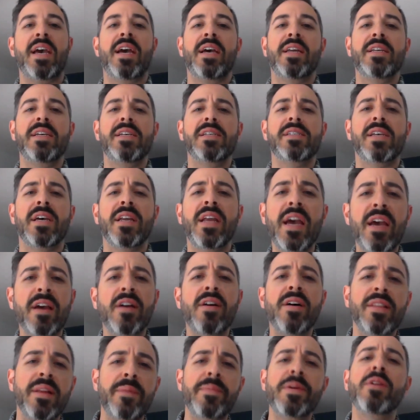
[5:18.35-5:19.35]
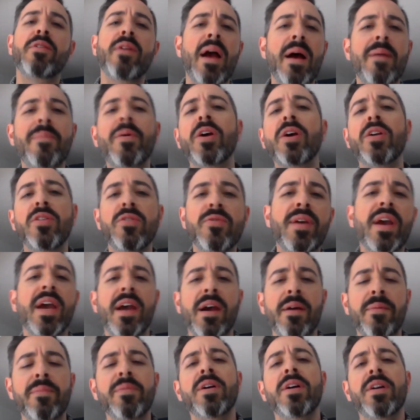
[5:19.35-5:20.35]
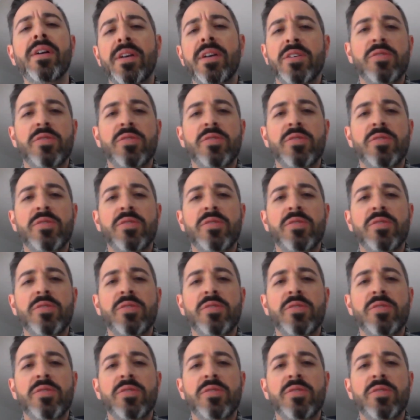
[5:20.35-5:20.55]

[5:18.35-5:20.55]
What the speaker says: and he said, "Hang on, let me grab our new camera,"